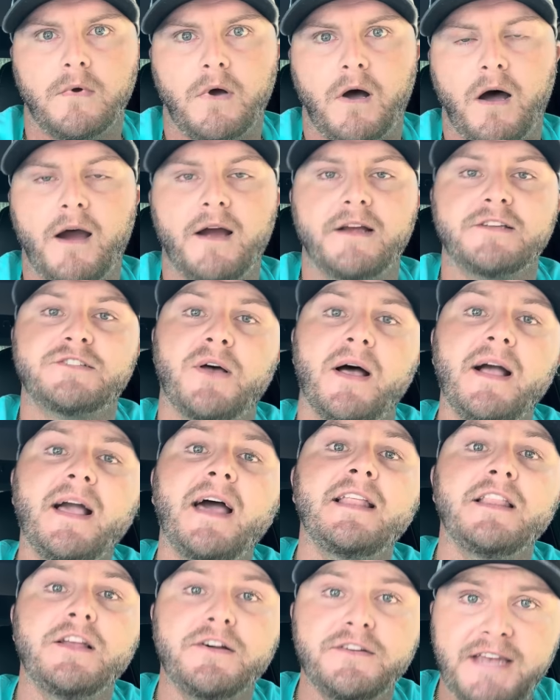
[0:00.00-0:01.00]
All right, so I
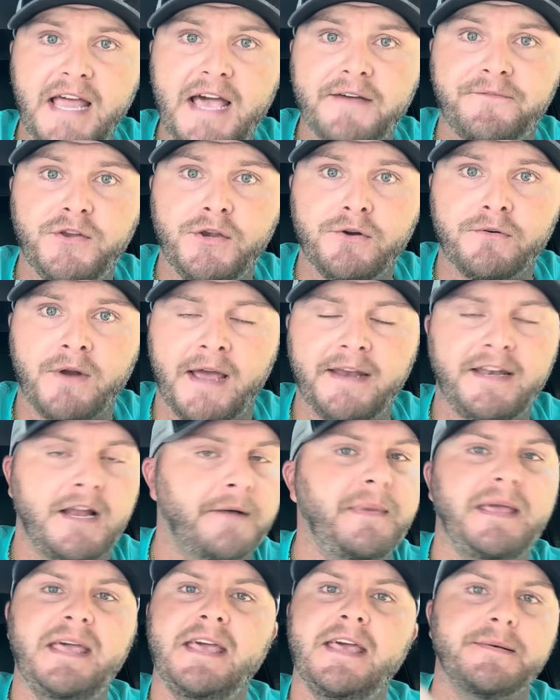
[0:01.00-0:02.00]
got a little nephew, right?
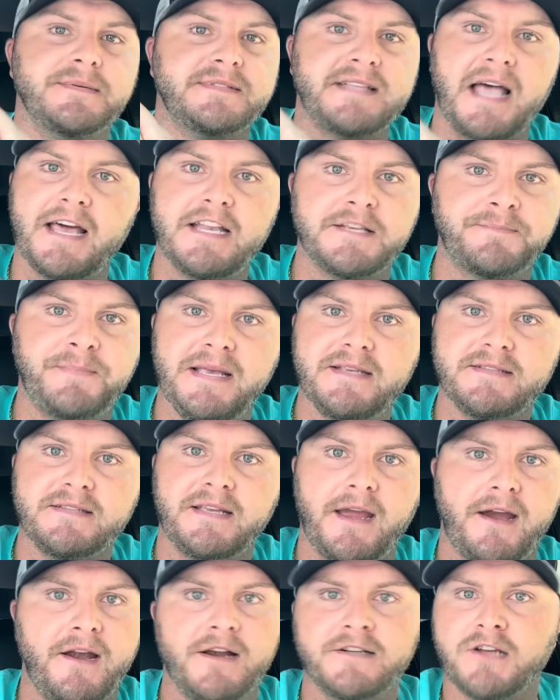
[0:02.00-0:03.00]
Now, me and him's tight as peas
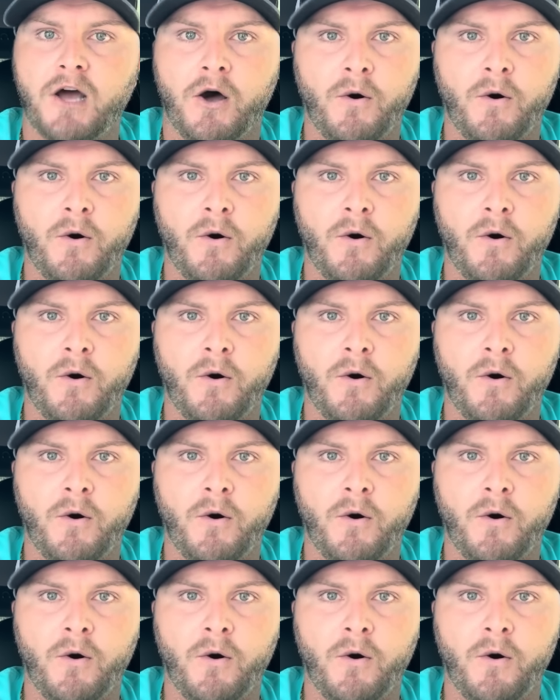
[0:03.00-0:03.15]
and carrots,